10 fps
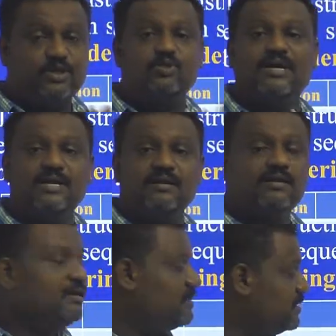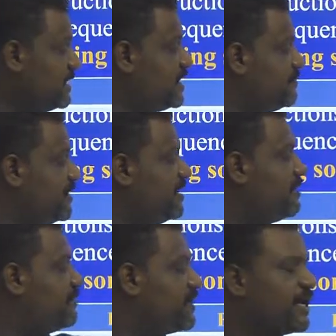to 1, then
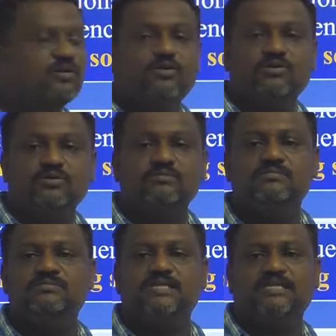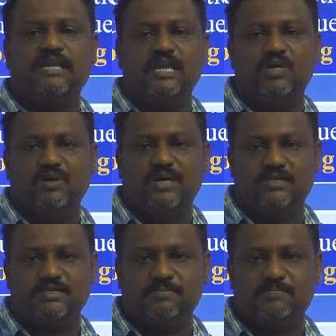only we can go to this relative
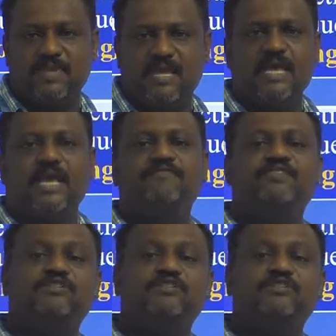address. If the